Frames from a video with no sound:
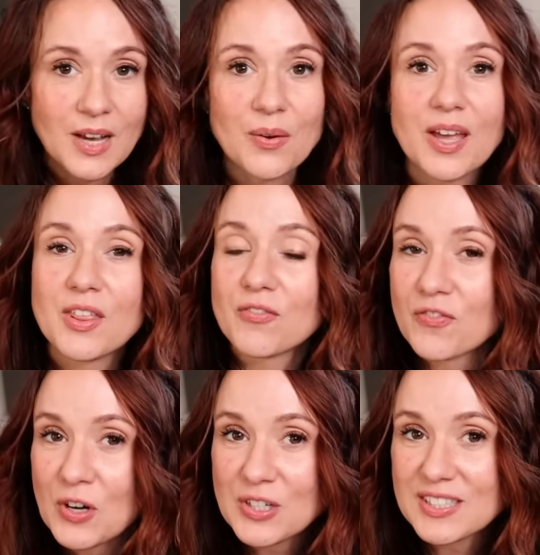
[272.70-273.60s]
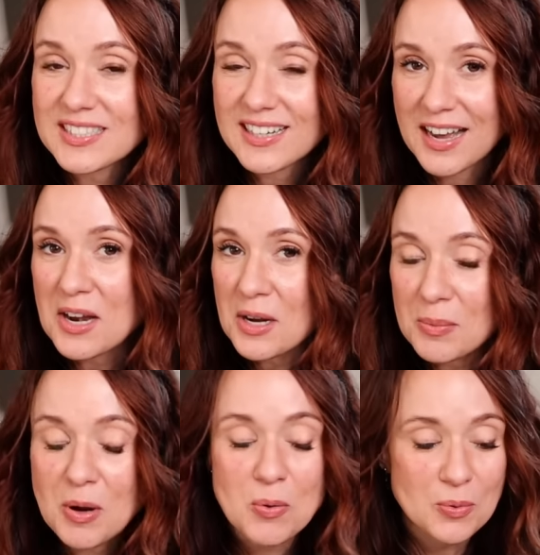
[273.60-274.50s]
Okay, the first
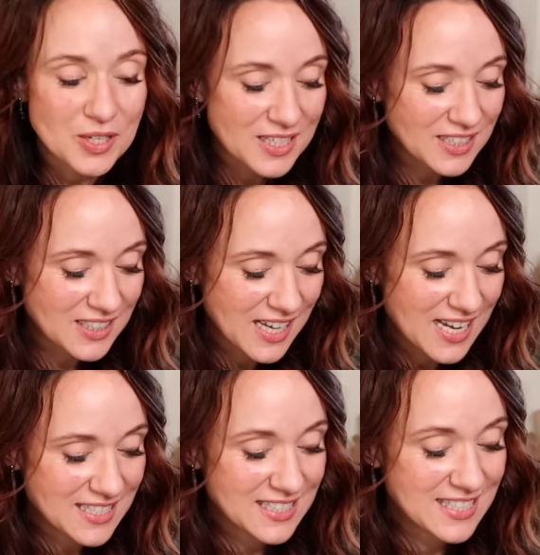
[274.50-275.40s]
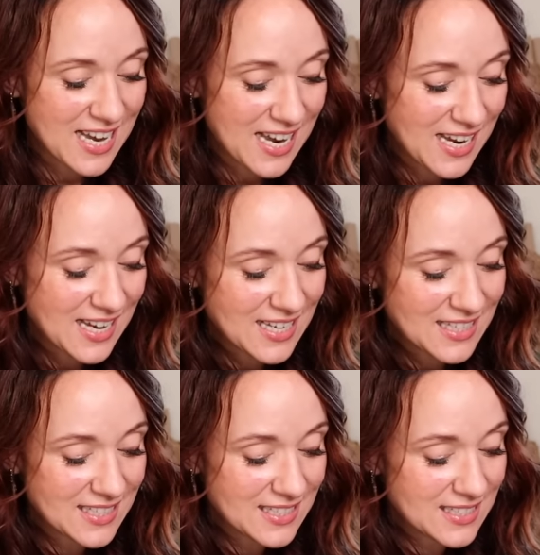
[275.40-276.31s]
item we're gonna look at today
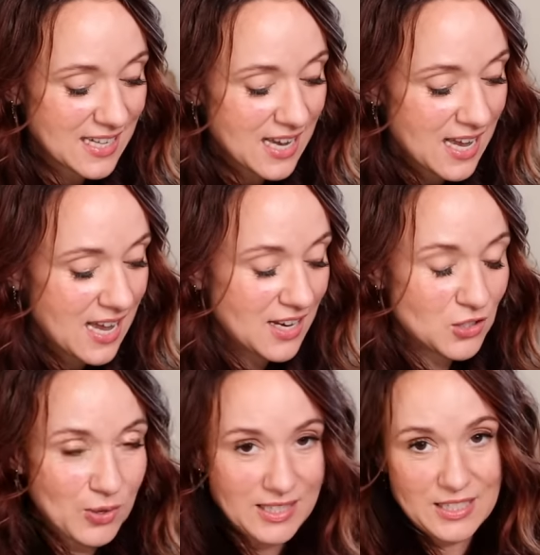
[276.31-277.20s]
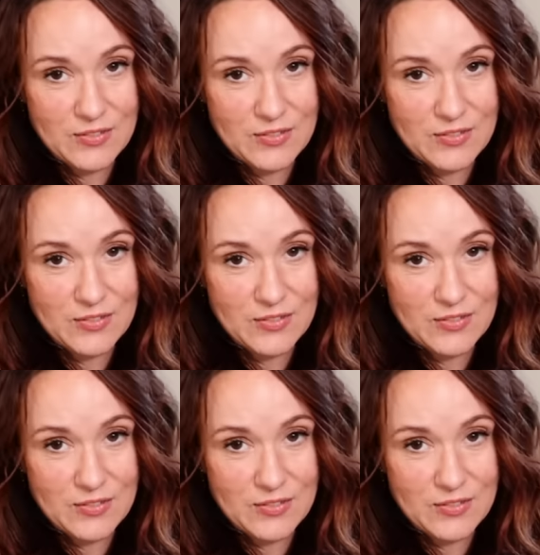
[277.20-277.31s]
is a dress